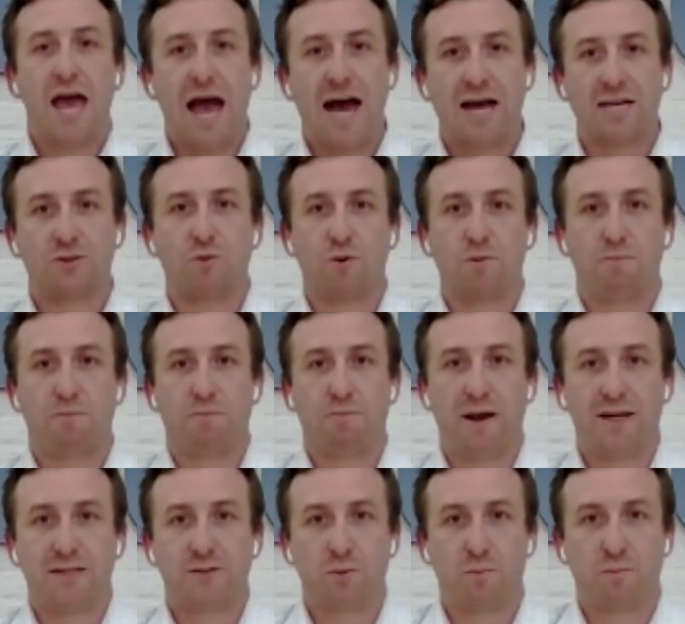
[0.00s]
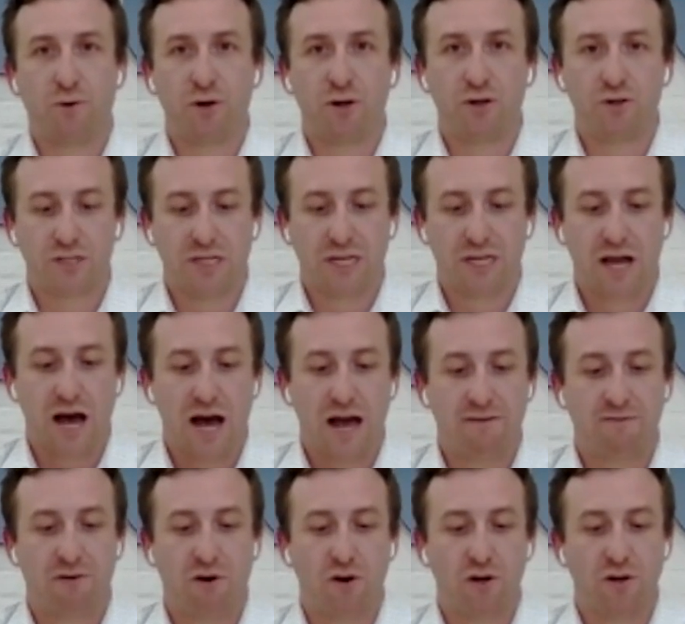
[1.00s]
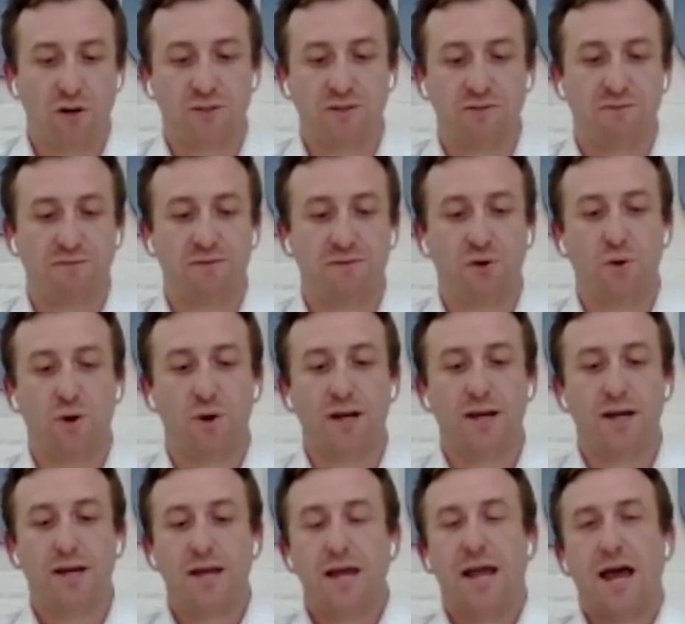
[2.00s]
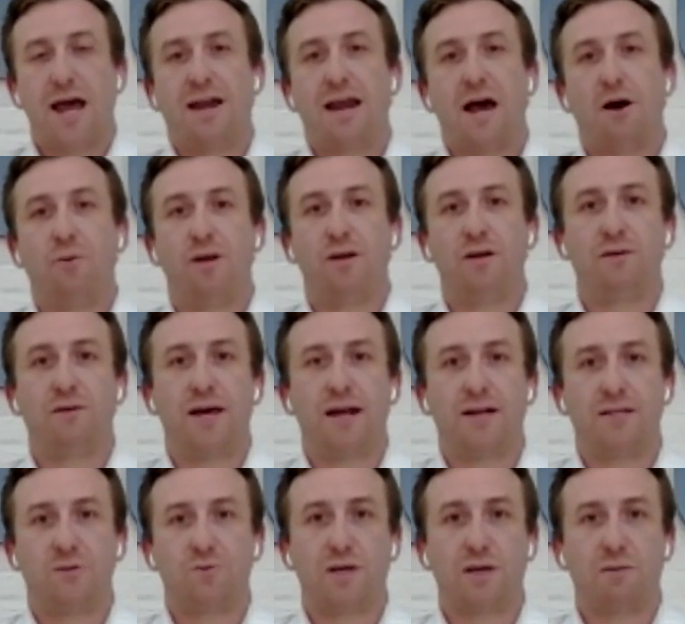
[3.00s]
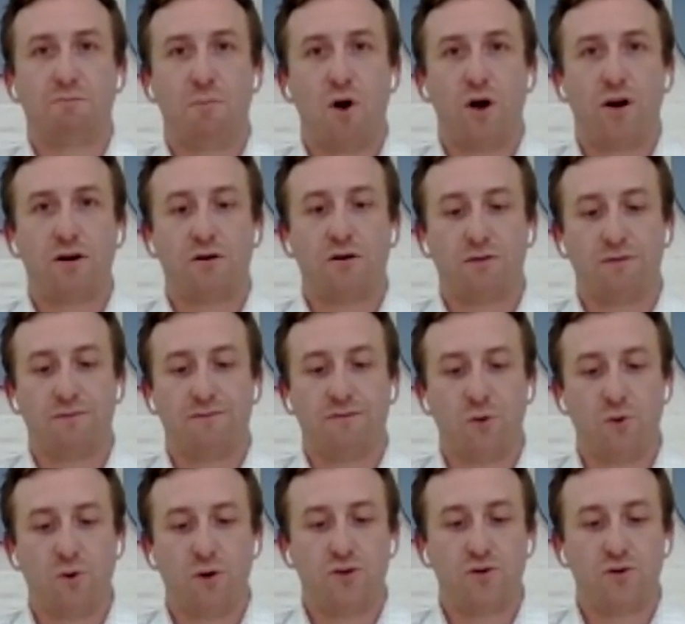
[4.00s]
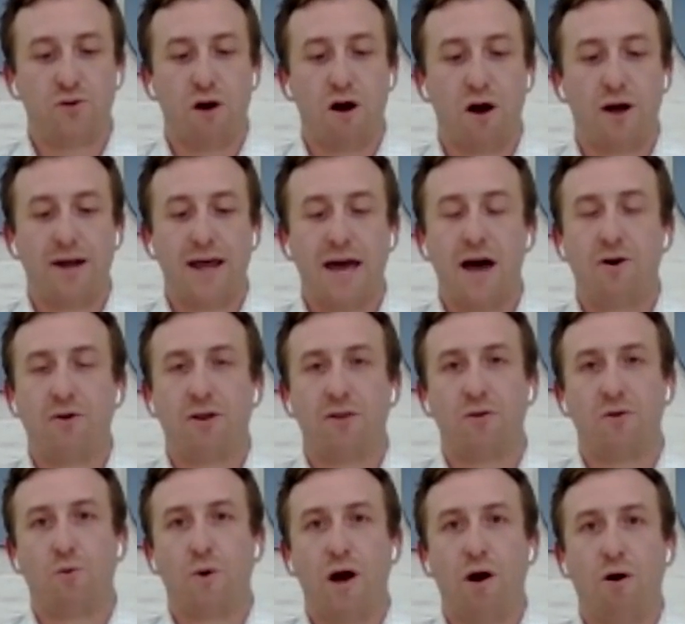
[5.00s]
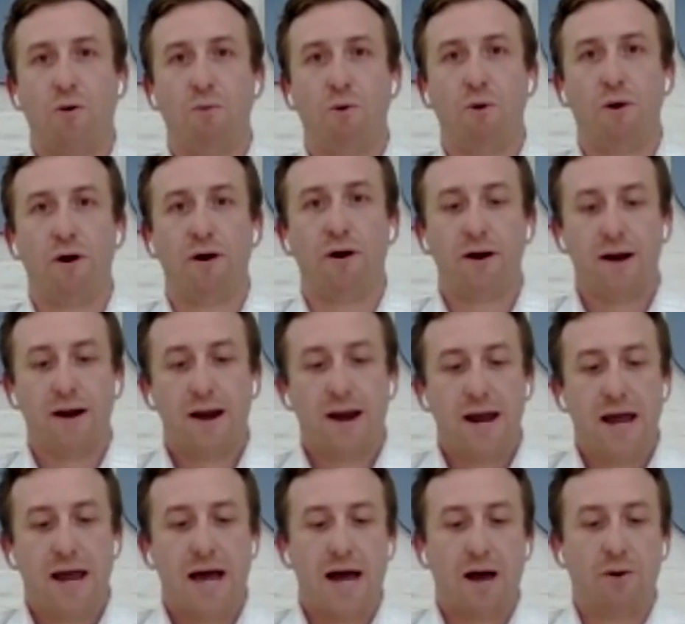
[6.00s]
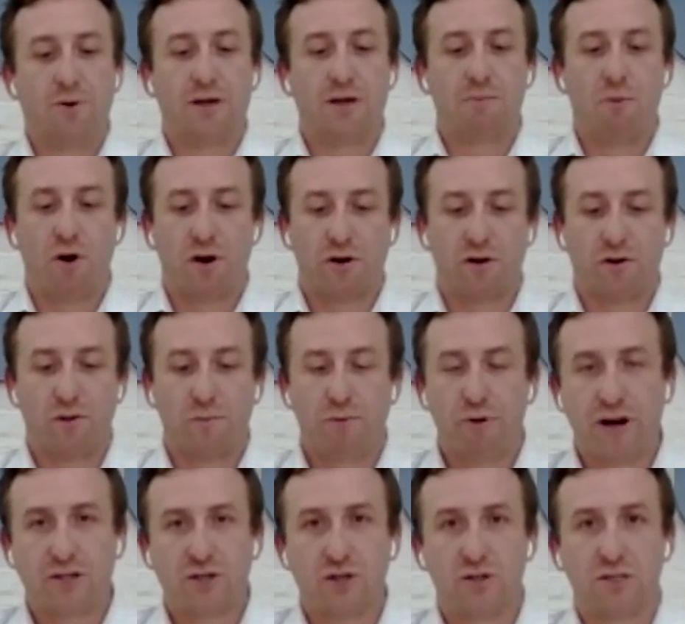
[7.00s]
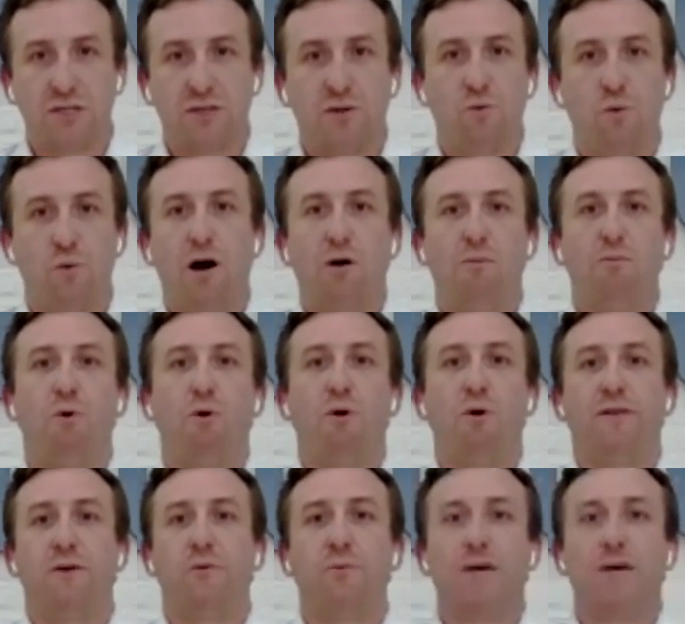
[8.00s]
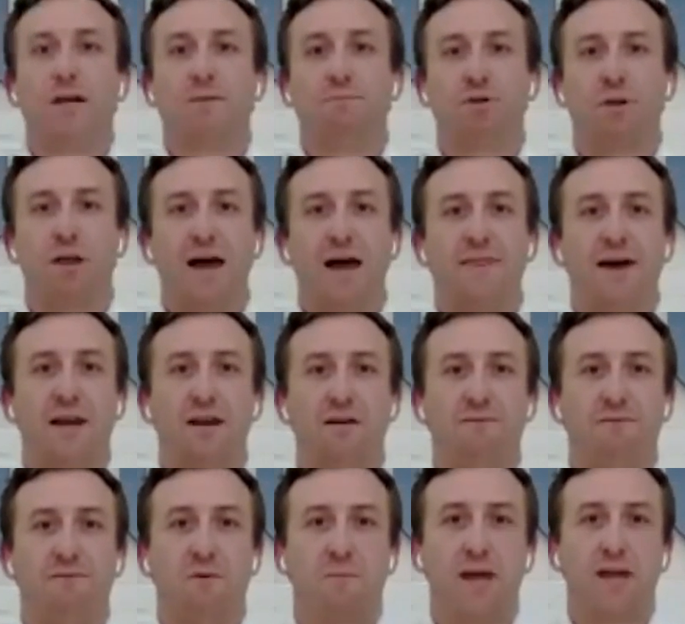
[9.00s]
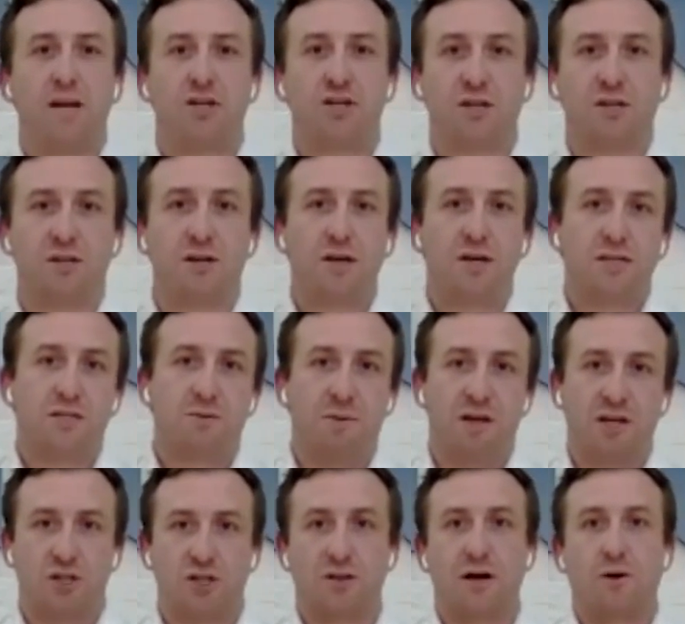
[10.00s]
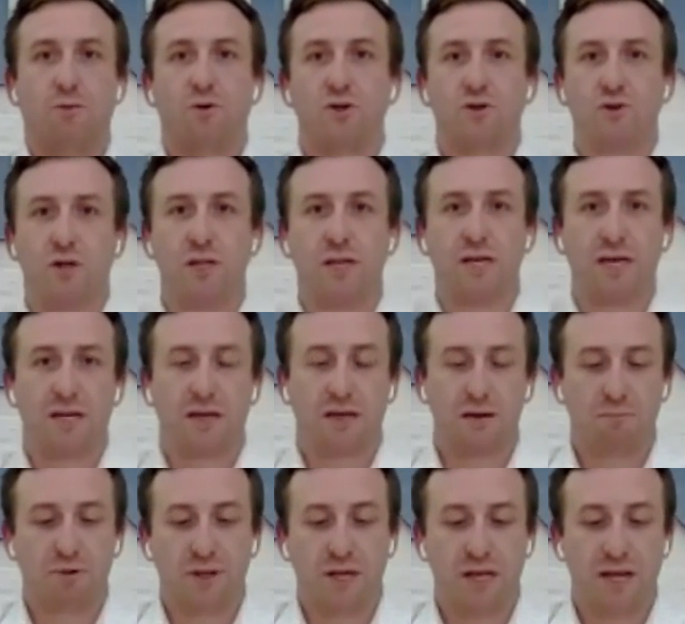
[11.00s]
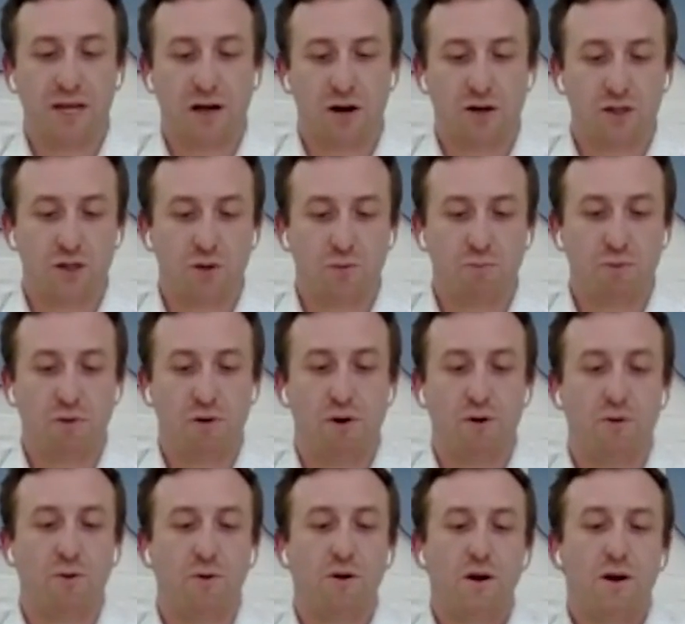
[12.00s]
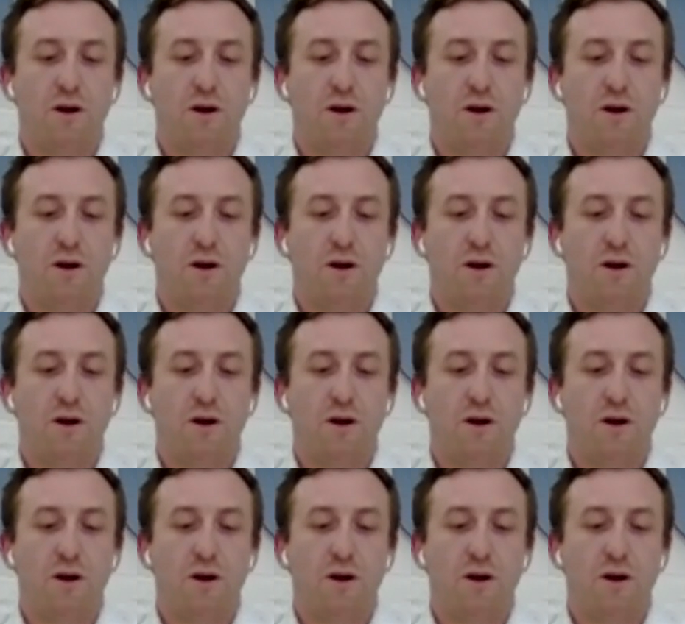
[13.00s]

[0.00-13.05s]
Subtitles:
as we're producing high volumes of fluid. And how we do that is we can monitor the fluid drawdown in the wellbore. We can monitor the pressures in the wellbore, and then we can apply that information to make sure that we're drilling and completing our Dupro